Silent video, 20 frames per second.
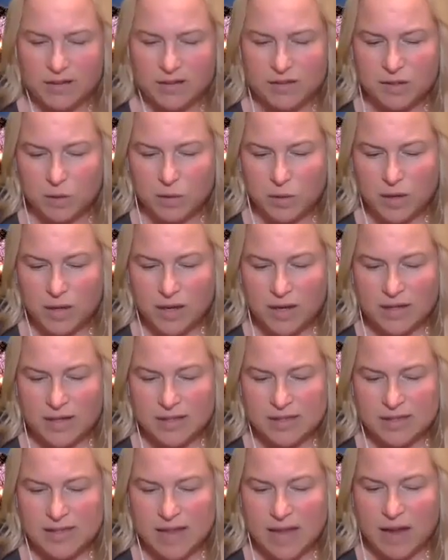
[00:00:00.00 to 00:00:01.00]
So
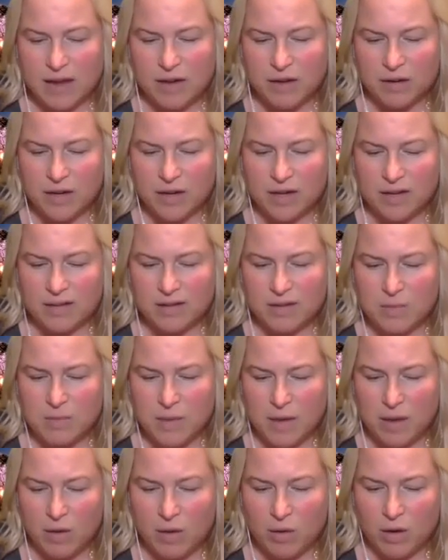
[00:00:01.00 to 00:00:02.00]
Saturn is
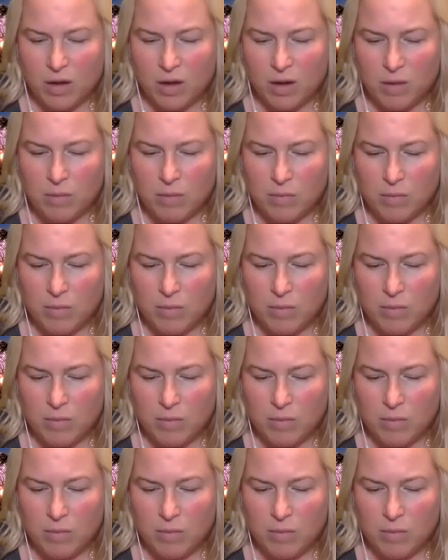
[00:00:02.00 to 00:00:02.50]
about a